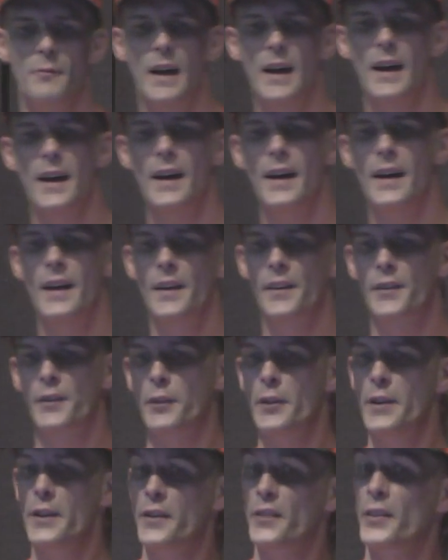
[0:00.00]
uh,
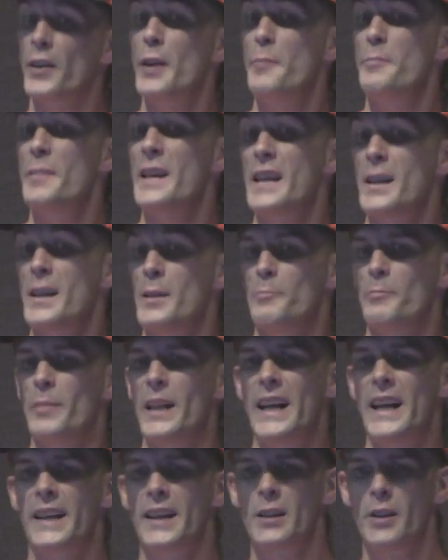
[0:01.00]
screen scraping and
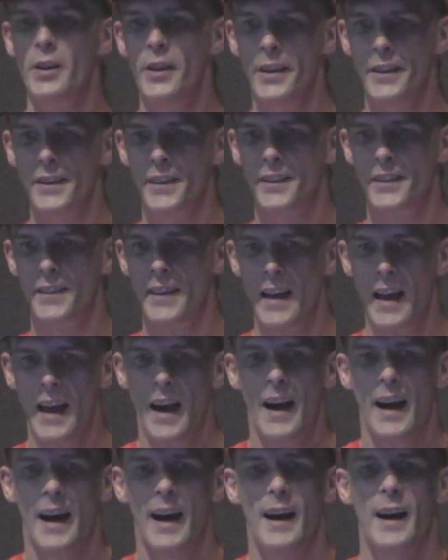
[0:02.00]
planning alerts,
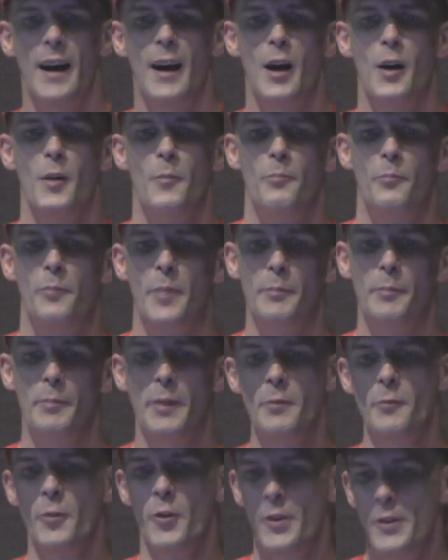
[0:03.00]
um, but
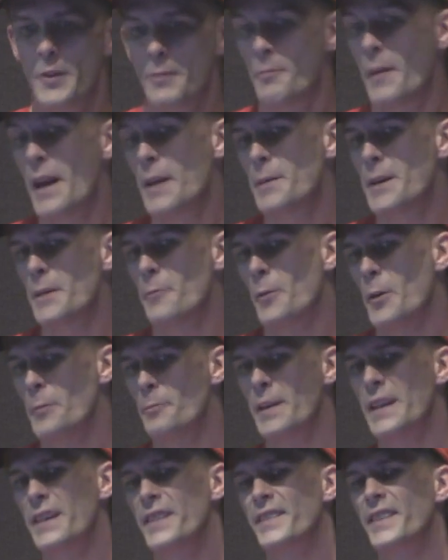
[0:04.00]
be warned, maybe it
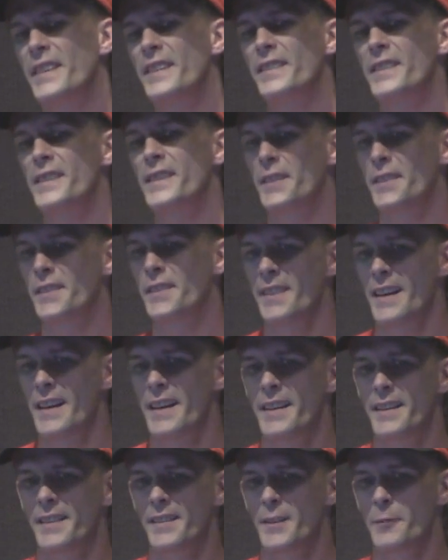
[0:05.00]
won't be as easy as,
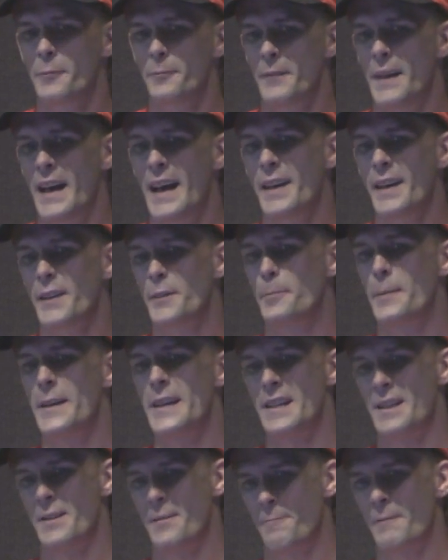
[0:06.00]
as it has
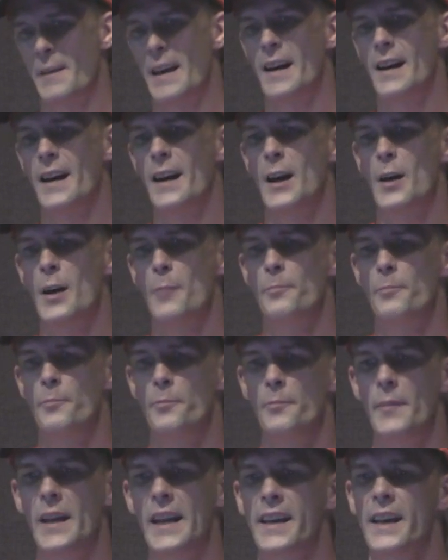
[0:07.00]
been.
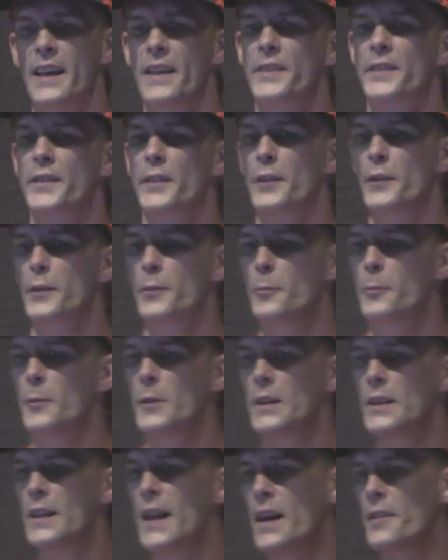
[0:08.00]
Um, many councils
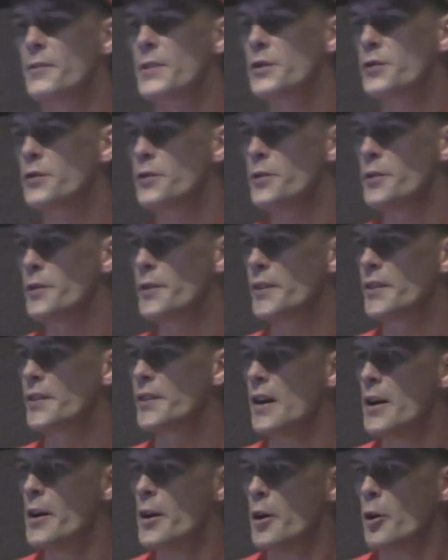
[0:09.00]
will have issues
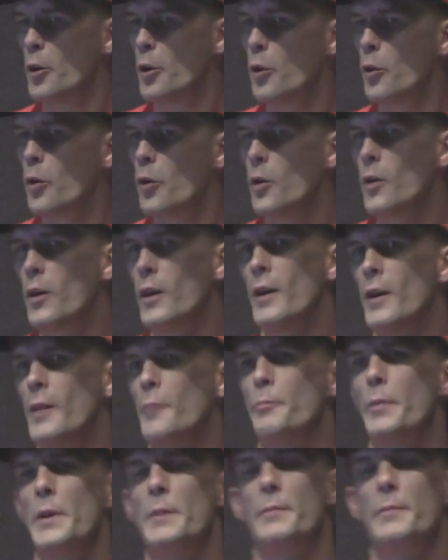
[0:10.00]
or be